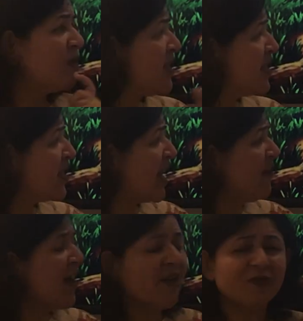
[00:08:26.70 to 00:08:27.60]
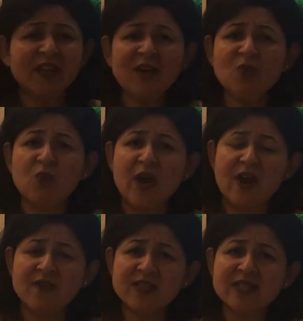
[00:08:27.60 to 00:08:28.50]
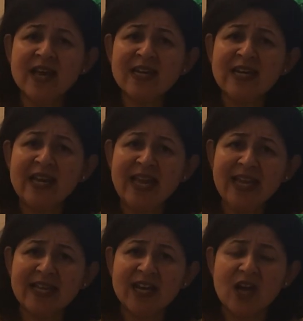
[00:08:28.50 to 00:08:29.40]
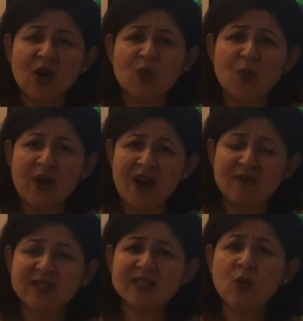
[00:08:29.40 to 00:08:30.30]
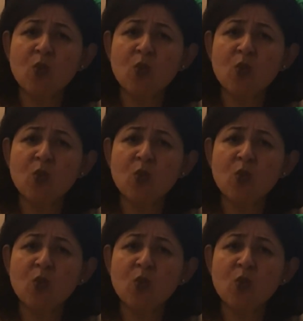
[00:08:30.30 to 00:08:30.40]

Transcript: to herself that where is that lake? Where is the